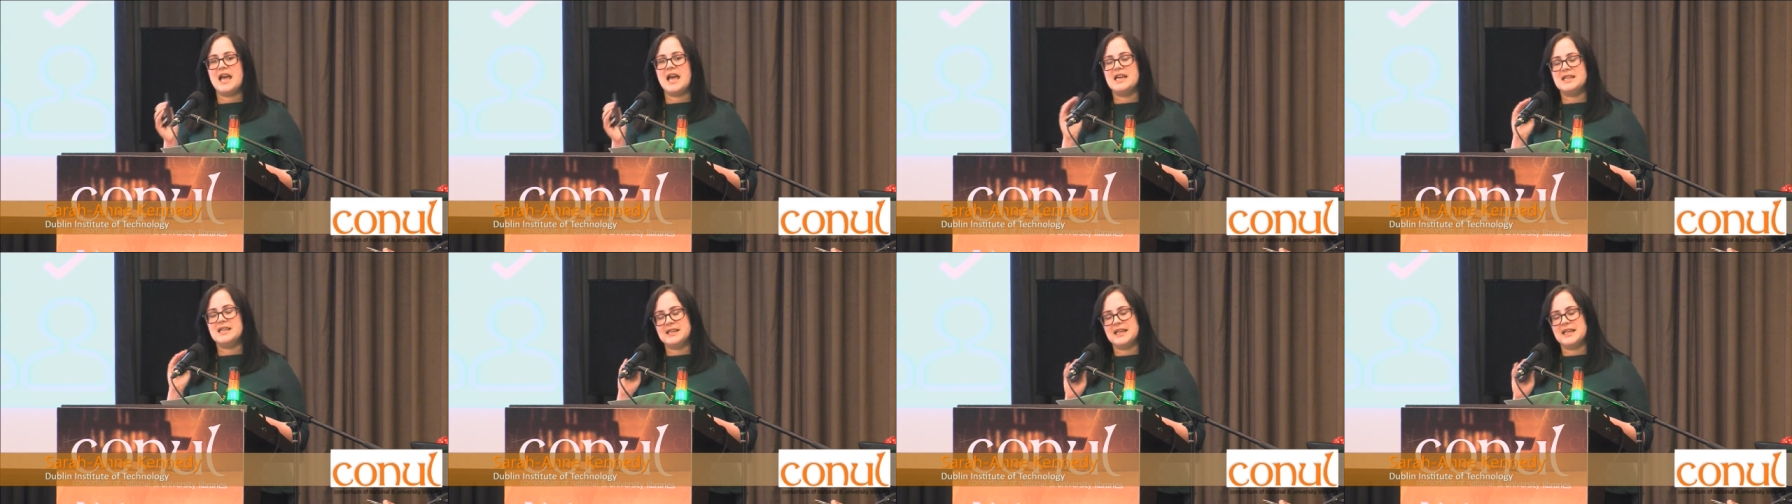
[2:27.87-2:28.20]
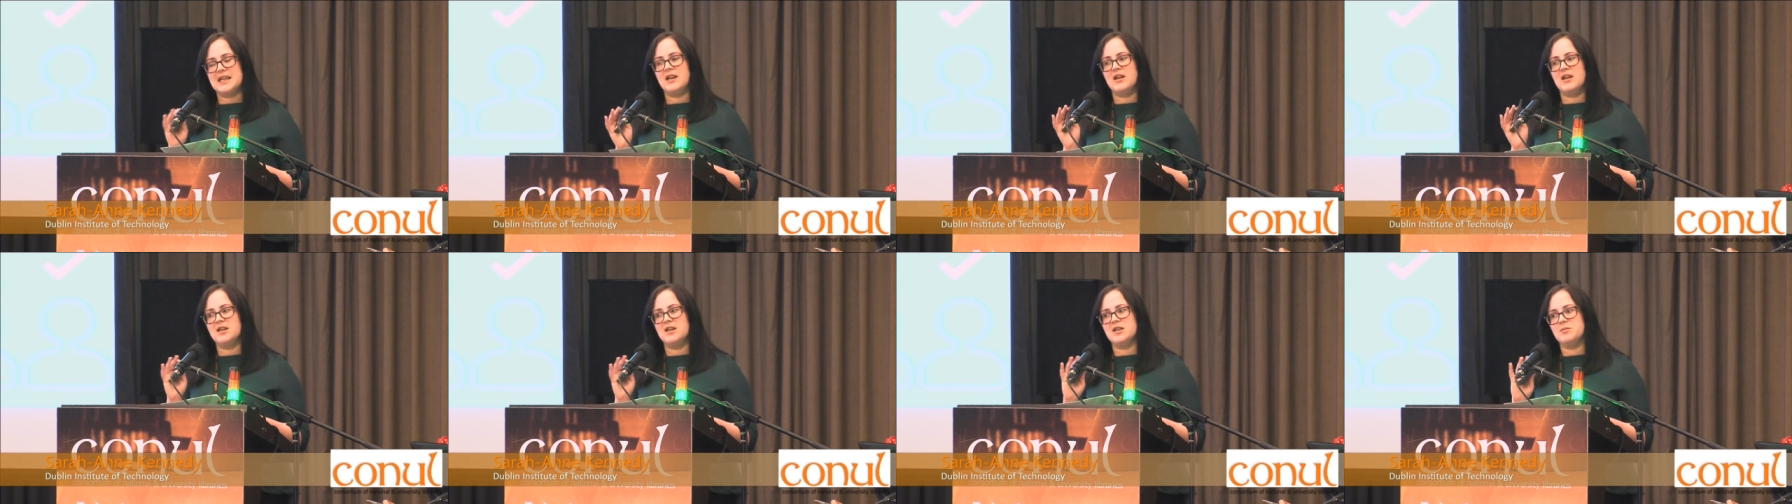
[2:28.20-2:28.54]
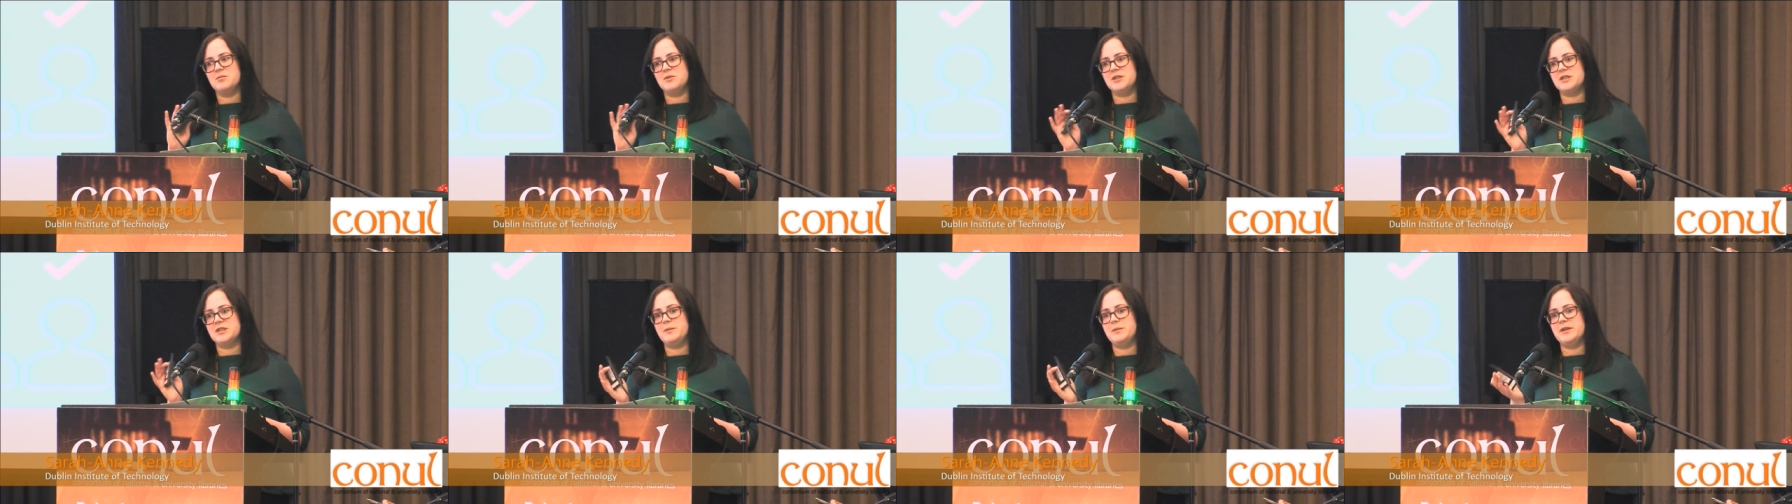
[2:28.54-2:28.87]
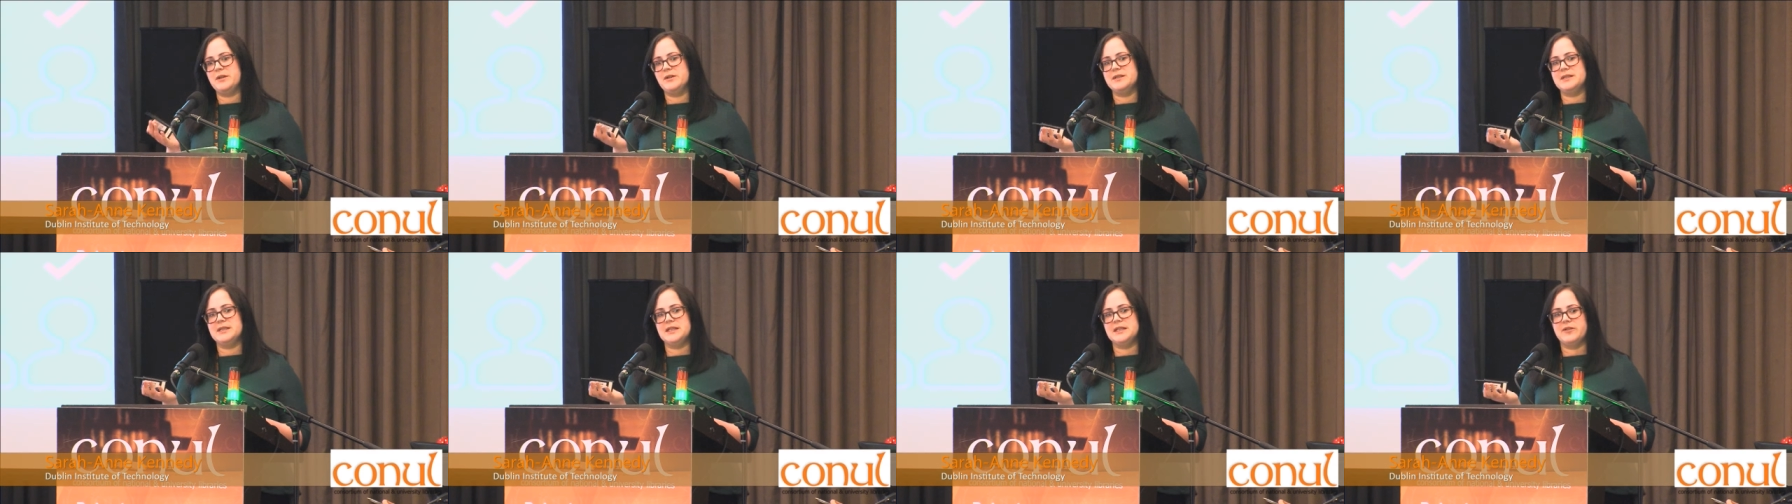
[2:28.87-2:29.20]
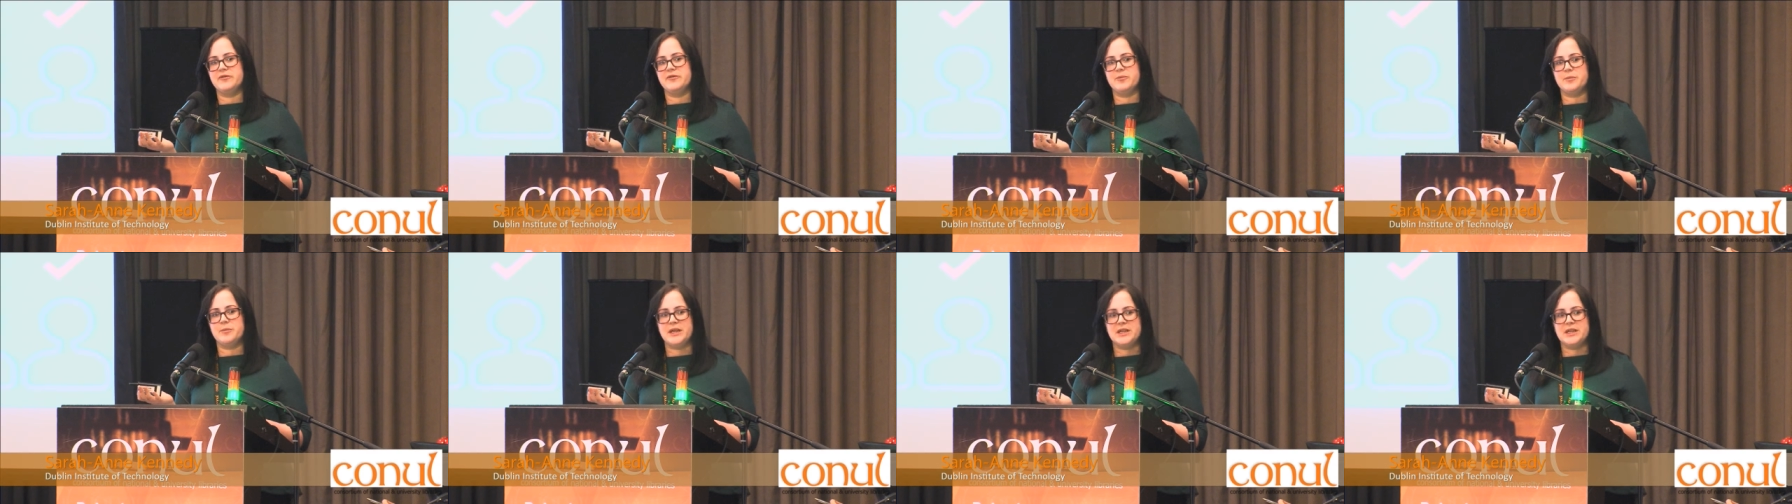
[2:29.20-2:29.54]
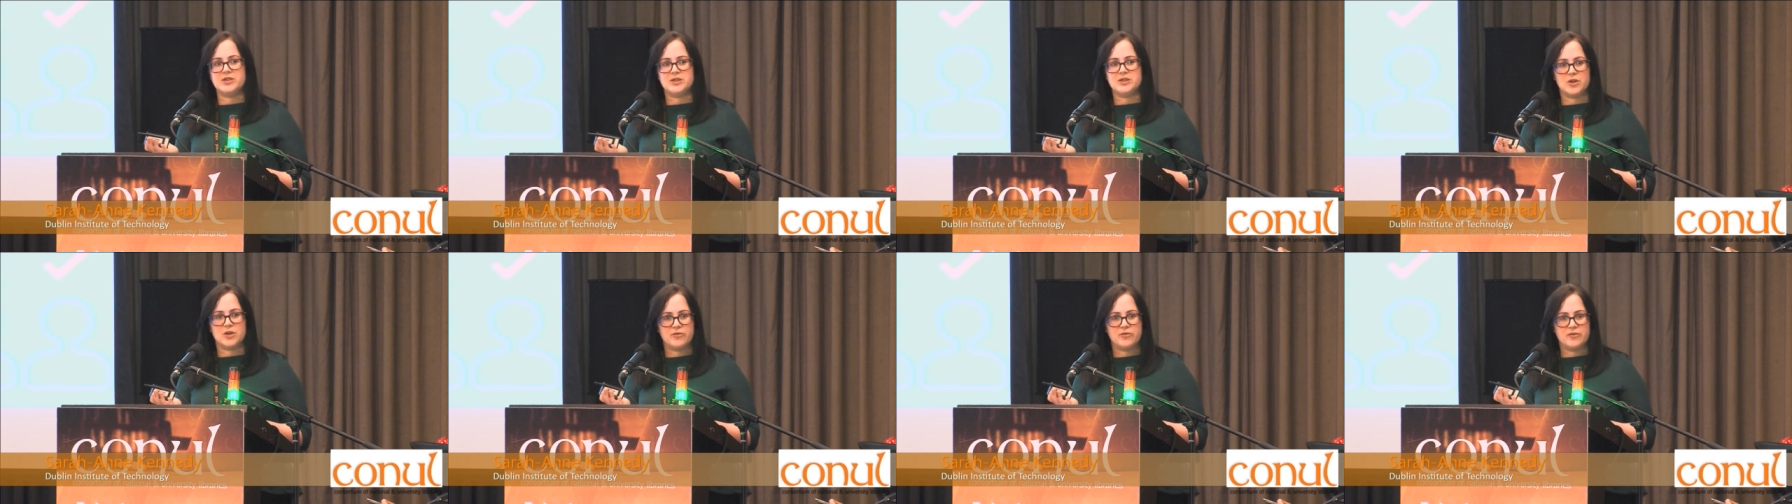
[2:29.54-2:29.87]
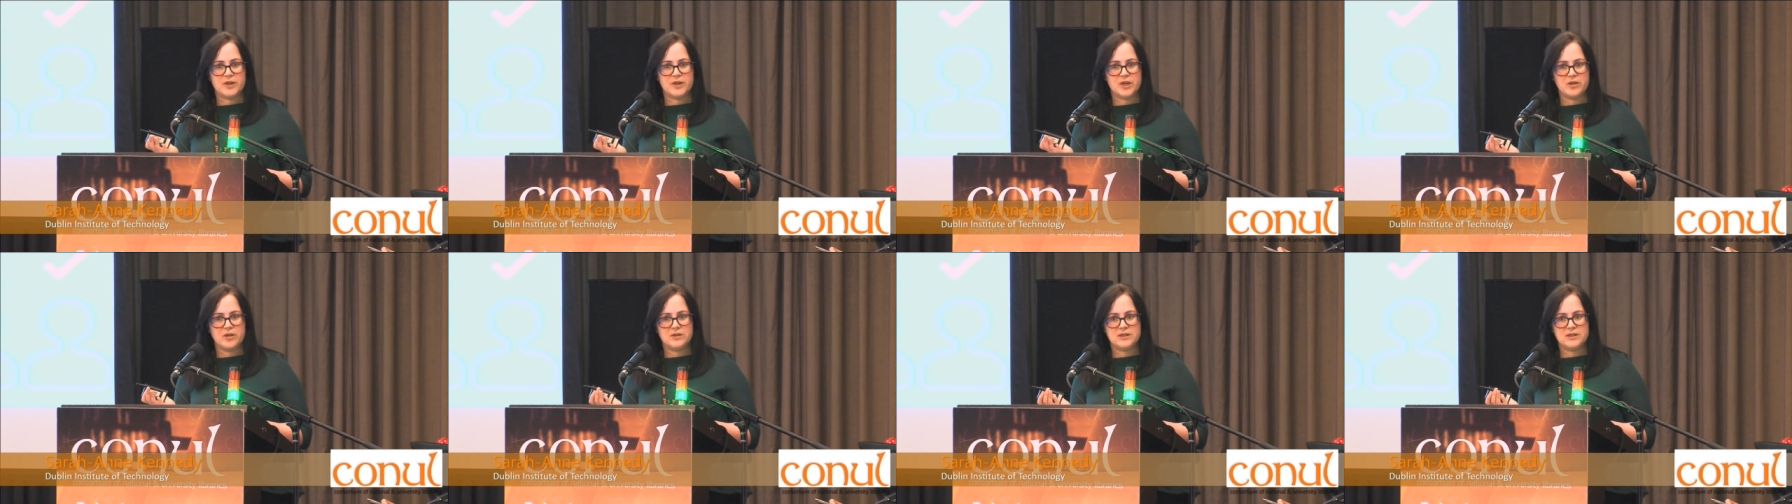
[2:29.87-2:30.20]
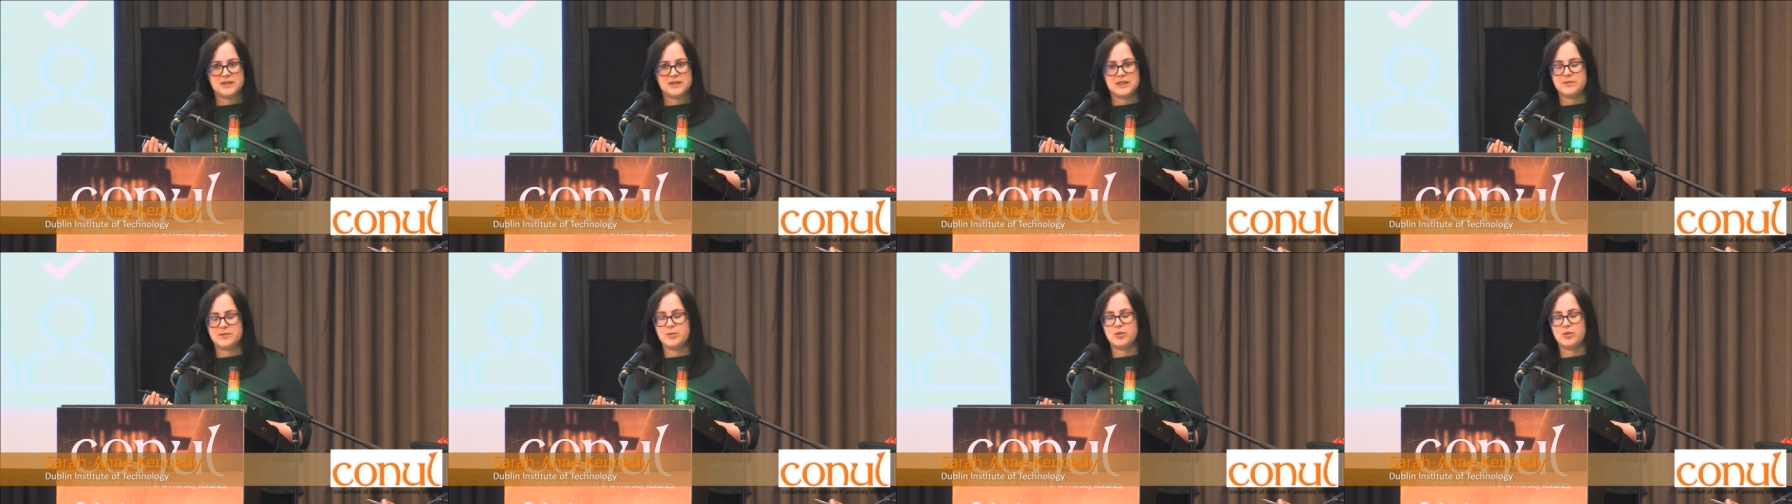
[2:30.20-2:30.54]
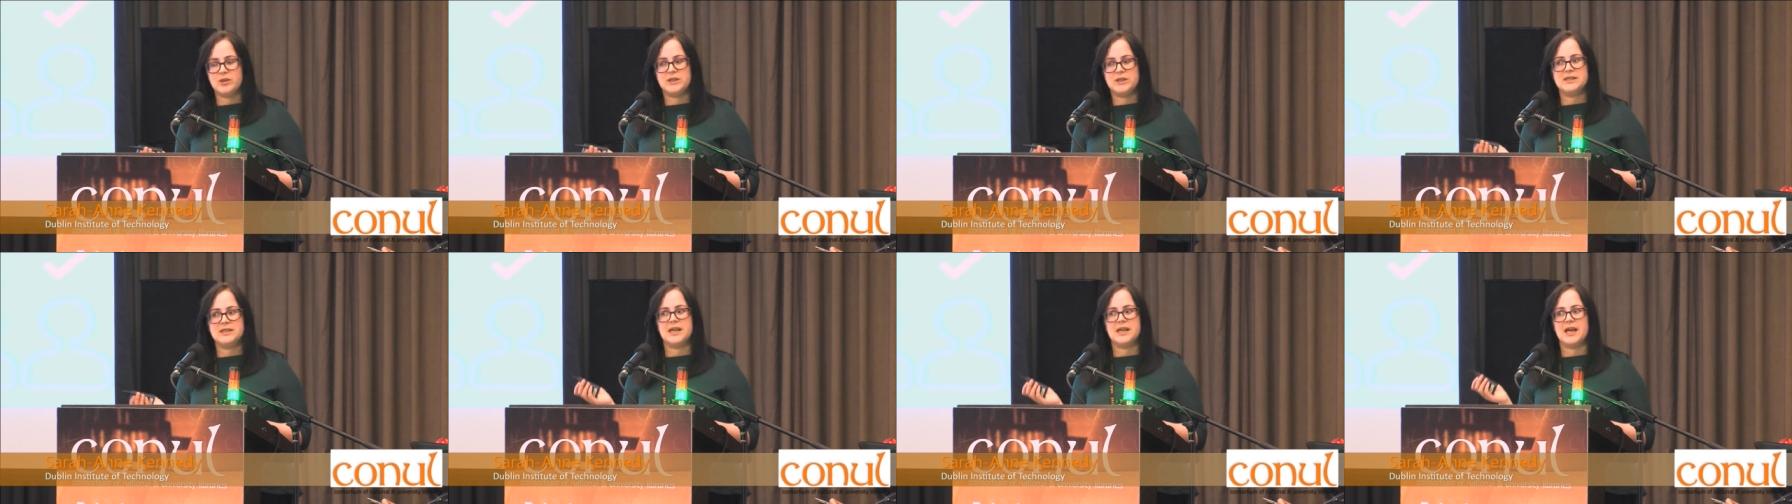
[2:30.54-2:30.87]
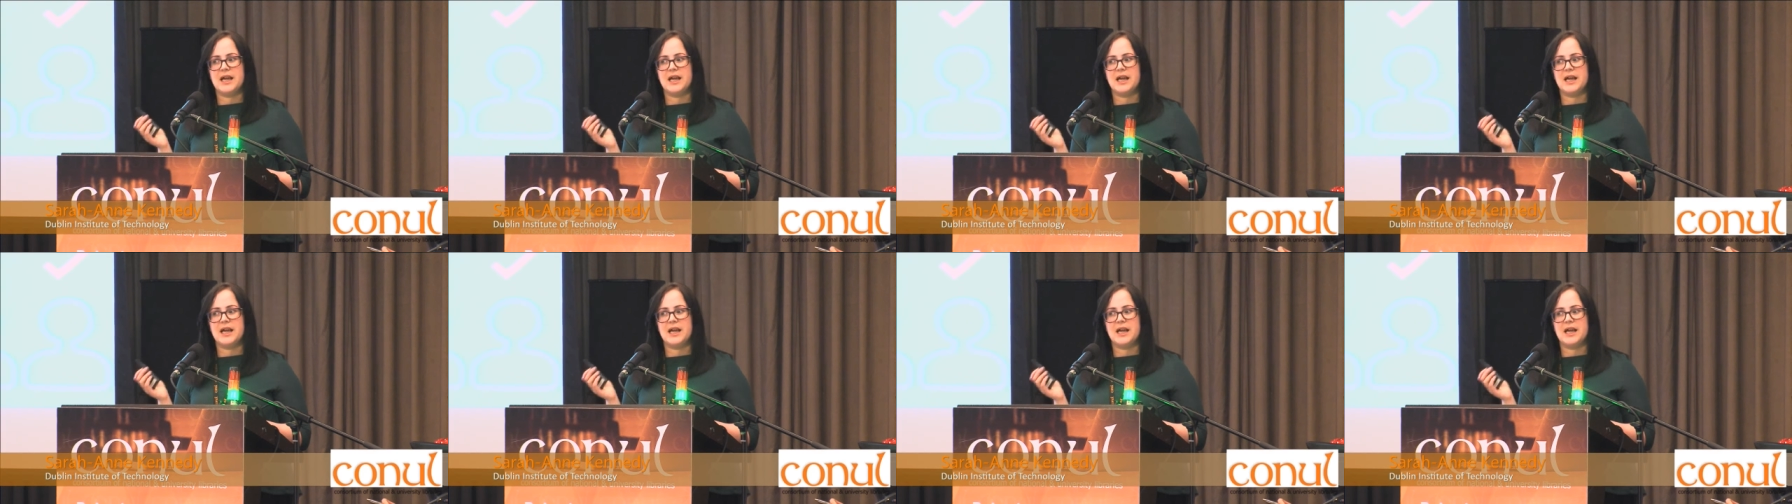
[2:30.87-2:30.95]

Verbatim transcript: is that a lot of them are experiencing information overload at this point,